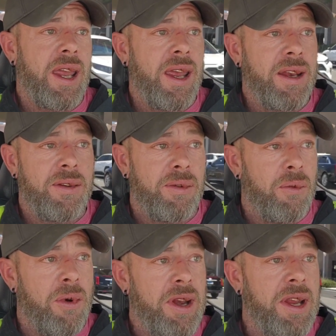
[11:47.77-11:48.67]
and
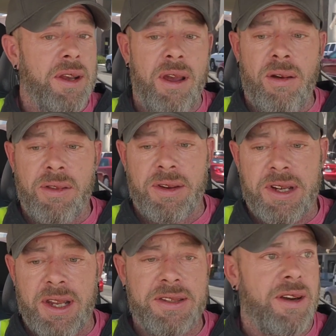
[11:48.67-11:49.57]
what do you know? Their
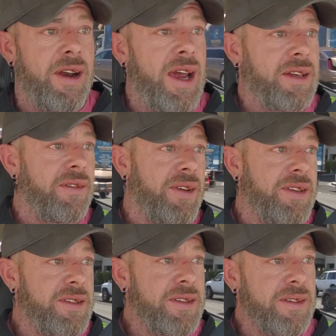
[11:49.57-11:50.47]
kids are
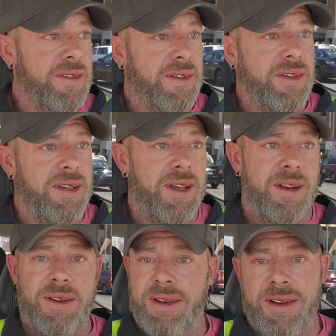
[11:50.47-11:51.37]
activists.
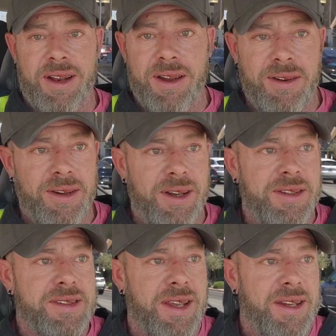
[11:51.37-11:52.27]
You know,
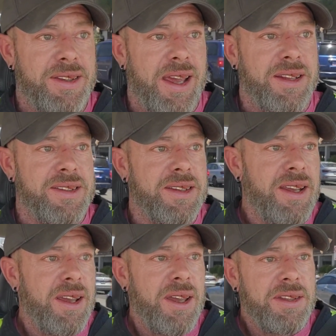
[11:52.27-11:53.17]
it's like, that's,
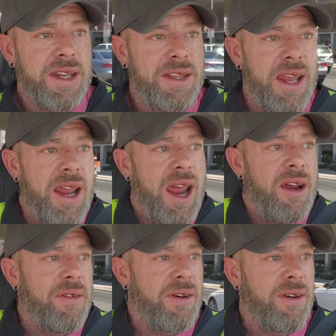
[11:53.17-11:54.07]
did they
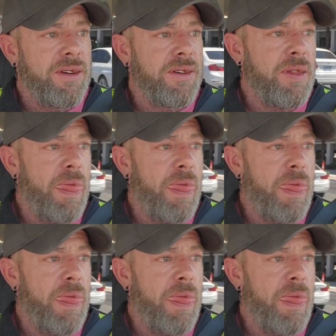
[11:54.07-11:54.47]
ever